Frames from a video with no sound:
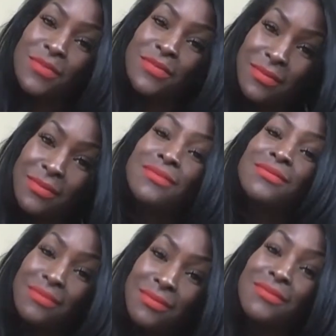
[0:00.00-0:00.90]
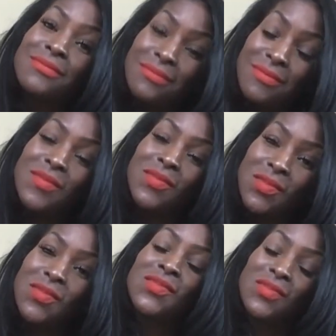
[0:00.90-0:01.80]
when you start eating
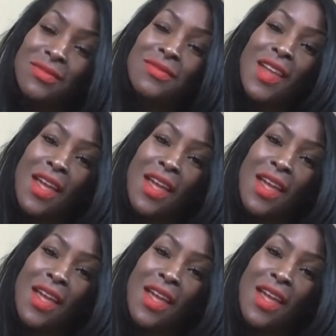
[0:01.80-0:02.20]
solid foods,